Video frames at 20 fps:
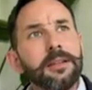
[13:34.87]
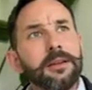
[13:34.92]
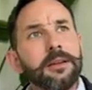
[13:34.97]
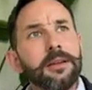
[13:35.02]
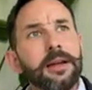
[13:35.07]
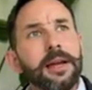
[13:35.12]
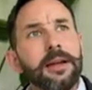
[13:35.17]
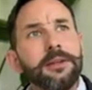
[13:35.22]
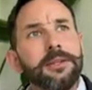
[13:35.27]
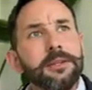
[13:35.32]

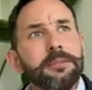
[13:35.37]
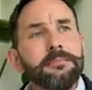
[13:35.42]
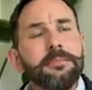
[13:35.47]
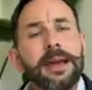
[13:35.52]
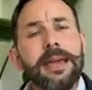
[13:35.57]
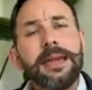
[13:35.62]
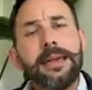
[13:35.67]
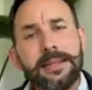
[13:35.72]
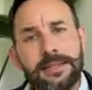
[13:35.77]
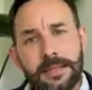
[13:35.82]
how do you
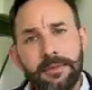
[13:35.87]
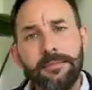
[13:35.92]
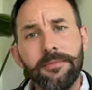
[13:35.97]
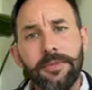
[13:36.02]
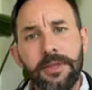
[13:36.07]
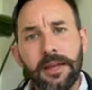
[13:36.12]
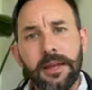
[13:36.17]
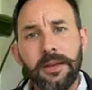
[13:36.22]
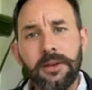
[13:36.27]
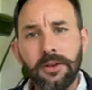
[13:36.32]
make
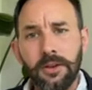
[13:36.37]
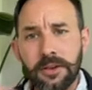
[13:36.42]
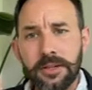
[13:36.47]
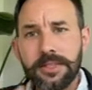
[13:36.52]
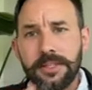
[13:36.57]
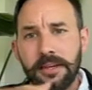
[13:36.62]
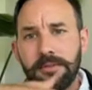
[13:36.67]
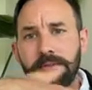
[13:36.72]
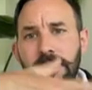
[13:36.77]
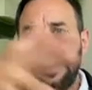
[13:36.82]
something and not
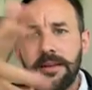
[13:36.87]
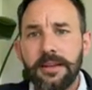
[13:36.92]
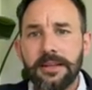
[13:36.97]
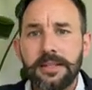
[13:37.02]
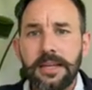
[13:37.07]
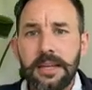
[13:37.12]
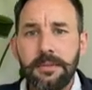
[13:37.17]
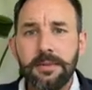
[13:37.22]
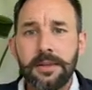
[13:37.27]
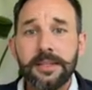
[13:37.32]
sit around a
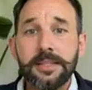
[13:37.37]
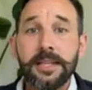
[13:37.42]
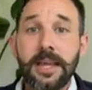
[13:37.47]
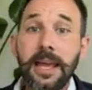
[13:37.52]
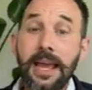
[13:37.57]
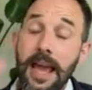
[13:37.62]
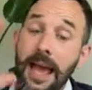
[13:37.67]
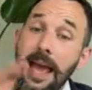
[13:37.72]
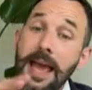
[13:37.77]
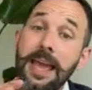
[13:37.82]
table and
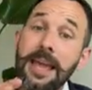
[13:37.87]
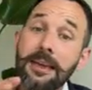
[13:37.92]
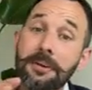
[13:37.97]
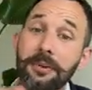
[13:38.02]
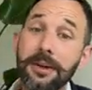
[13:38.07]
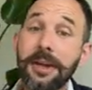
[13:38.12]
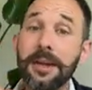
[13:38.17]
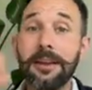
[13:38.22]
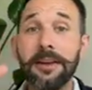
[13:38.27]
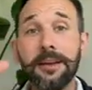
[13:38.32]
say, hey,
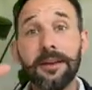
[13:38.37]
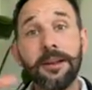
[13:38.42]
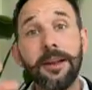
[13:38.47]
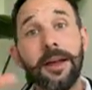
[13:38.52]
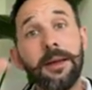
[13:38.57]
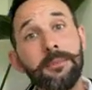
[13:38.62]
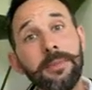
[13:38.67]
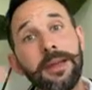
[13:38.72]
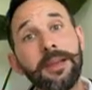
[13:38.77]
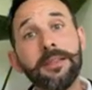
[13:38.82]
we're going to
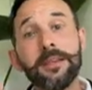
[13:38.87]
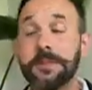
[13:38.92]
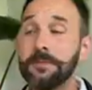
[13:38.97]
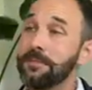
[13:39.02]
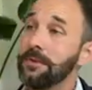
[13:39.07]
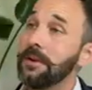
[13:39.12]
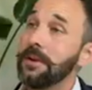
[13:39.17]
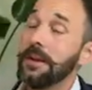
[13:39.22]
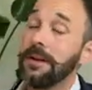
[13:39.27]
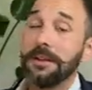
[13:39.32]
like make this
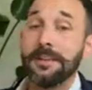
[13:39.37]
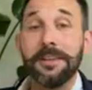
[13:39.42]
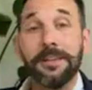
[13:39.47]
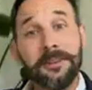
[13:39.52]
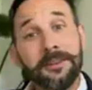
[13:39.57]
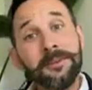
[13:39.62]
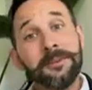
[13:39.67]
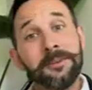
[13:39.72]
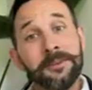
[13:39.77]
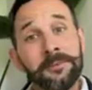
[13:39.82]
product
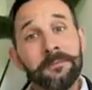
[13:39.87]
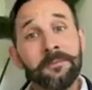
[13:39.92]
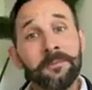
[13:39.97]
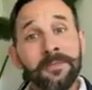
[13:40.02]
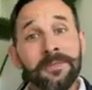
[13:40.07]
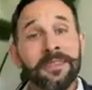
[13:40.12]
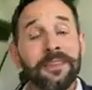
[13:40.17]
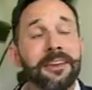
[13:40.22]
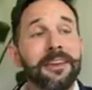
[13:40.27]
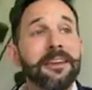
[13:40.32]
and,
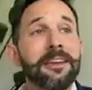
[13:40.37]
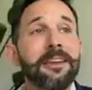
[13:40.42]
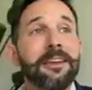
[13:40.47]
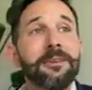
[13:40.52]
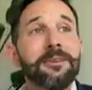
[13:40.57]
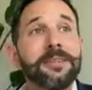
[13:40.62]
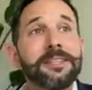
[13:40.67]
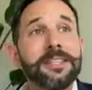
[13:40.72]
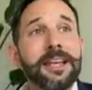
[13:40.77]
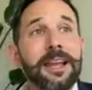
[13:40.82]

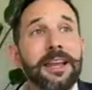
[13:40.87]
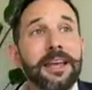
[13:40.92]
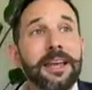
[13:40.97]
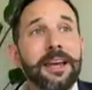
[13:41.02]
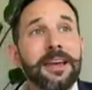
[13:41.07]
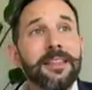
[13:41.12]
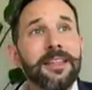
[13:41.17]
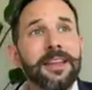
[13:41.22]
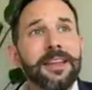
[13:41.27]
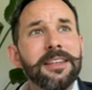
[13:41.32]
sell it.
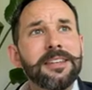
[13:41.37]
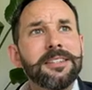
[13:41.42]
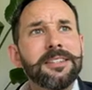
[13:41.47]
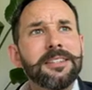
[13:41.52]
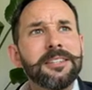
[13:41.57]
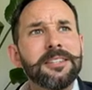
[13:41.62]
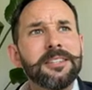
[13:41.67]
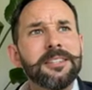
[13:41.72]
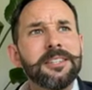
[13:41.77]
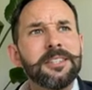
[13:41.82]
And then
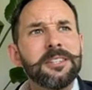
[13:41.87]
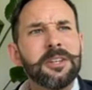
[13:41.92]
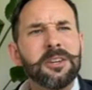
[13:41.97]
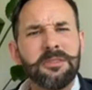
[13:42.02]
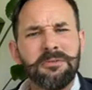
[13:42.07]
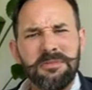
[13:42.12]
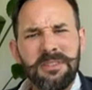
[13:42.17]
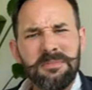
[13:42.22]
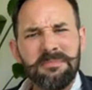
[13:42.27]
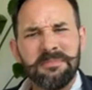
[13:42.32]
it's just
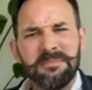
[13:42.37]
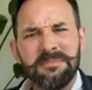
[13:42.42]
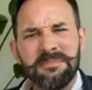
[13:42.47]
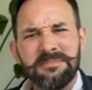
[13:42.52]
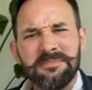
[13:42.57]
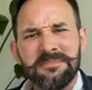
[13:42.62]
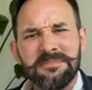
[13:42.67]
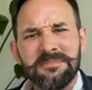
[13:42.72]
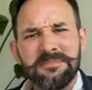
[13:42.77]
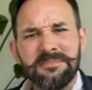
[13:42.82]
grim.
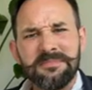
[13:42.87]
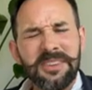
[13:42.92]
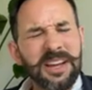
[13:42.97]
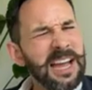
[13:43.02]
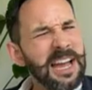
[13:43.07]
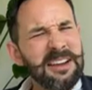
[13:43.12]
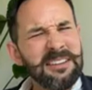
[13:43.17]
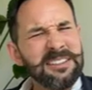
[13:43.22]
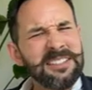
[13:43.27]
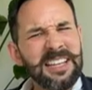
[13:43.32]
Like,
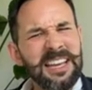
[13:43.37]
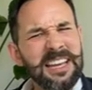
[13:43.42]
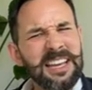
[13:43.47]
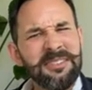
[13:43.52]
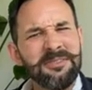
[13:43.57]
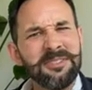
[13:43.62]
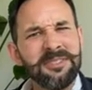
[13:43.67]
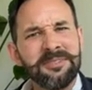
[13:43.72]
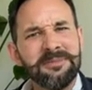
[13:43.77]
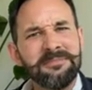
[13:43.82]
how does that
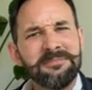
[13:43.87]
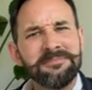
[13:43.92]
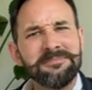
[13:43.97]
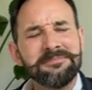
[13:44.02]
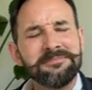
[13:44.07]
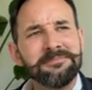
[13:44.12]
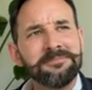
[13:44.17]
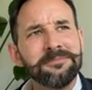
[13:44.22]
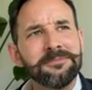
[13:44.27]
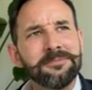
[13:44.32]
even,
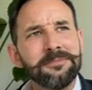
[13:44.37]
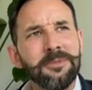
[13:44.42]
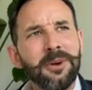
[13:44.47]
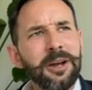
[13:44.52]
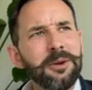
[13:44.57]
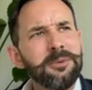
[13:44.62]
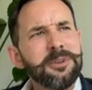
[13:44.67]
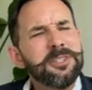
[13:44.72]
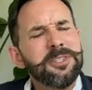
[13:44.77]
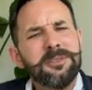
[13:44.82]

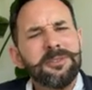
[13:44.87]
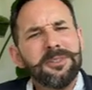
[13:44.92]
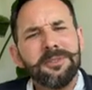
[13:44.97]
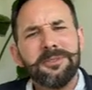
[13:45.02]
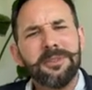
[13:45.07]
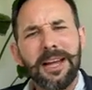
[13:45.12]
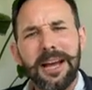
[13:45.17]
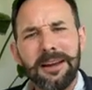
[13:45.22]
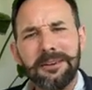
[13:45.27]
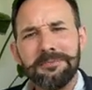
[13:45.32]
why would you do
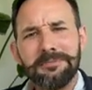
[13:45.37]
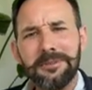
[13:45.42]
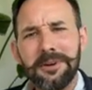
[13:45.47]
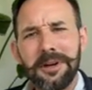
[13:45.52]
that?